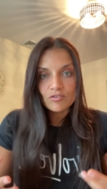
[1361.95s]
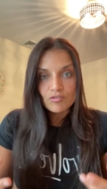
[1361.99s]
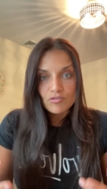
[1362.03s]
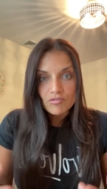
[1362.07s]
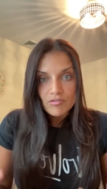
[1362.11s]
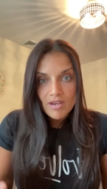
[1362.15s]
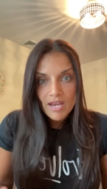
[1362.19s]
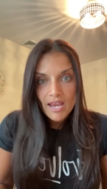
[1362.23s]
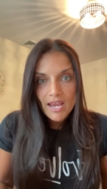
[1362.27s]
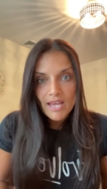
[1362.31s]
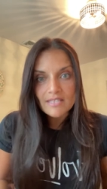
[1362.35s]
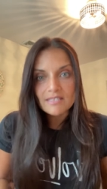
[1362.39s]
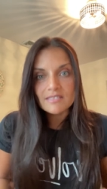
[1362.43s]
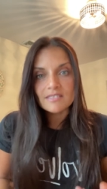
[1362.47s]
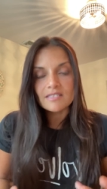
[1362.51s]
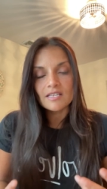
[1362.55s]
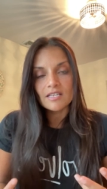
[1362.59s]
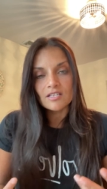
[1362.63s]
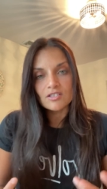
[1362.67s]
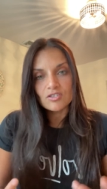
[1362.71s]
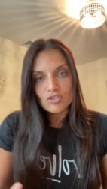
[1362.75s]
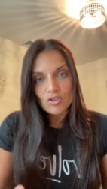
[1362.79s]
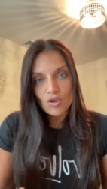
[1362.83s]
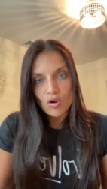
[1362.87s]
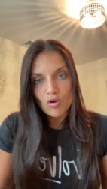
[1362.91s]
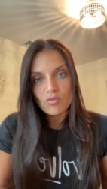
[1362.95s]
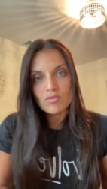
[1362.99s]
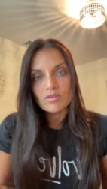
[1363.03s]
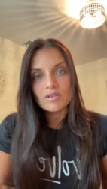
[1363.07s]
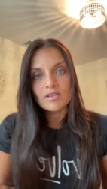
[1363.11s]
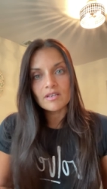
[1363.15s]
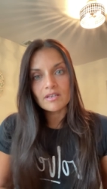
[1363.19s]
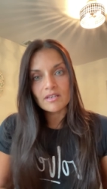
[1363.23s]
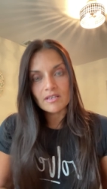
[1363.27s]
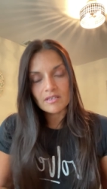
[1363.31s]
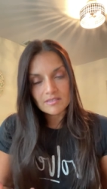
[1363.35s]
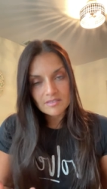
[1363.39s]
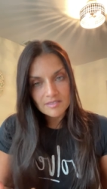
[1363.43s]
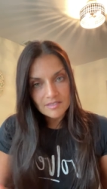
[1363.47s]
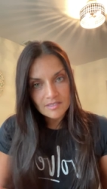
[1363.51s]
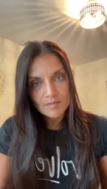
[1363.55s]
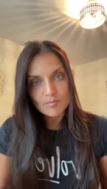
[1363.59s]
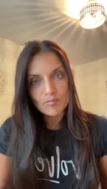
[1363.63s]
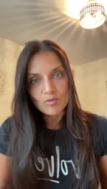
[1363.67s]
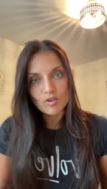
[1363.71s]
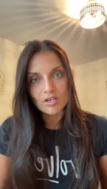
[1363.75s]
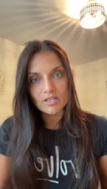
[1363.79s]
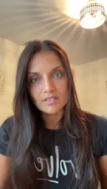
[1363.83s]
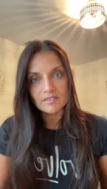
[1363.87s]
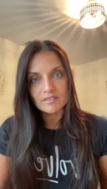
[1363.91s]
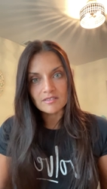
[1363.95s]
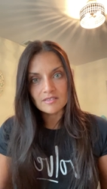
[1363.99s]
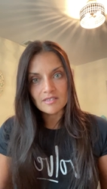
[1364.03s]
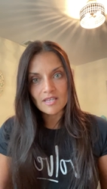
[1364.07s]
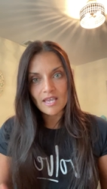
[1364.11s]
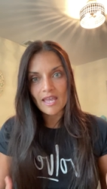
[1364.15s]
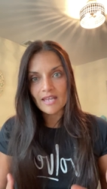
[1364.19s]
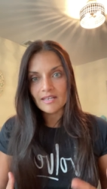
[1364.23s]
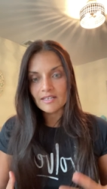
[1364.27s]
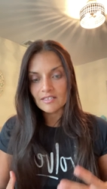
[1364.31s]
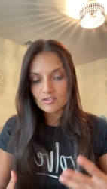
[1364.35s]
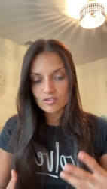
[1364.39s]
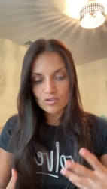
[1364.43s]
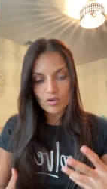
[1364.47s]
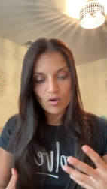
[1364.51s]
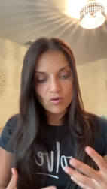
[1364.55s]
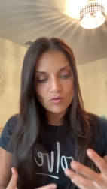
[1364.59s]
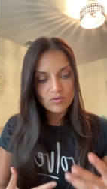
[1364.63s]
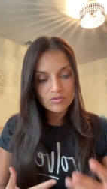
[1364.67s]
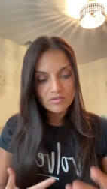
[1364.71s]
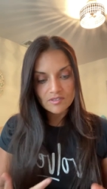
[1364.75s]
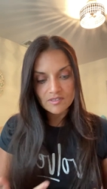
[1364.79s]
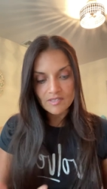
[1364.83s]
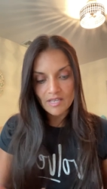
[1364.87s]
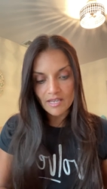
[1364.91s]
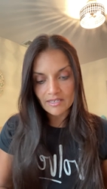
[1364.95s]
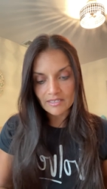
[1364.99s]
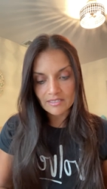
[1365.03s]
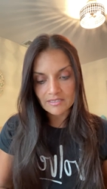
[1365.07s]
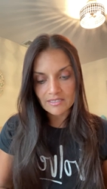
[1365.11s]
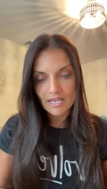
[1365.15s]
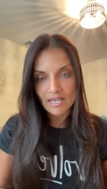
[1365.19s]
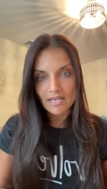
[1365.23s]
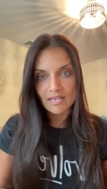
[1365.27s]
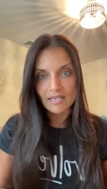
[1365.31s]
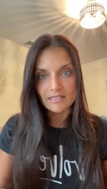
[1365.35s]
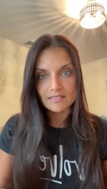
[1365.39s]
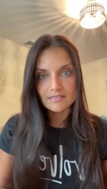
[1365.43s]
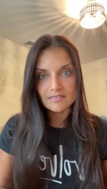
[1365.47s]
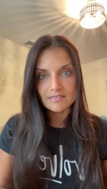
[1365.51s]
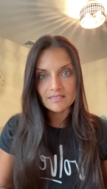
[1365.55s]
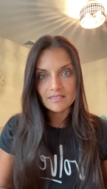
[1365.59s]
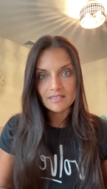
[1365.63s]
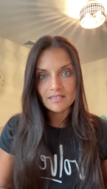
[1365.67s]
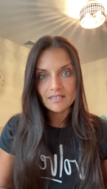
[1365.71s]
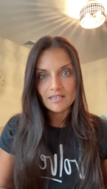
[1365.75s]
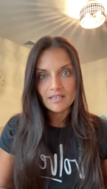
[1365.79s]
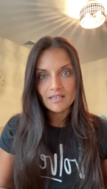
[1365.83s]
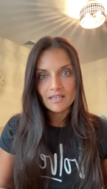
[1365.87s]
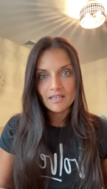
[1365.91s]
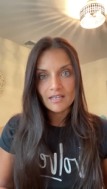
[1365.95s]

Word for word: creates its own stimulants and its own psychedelics.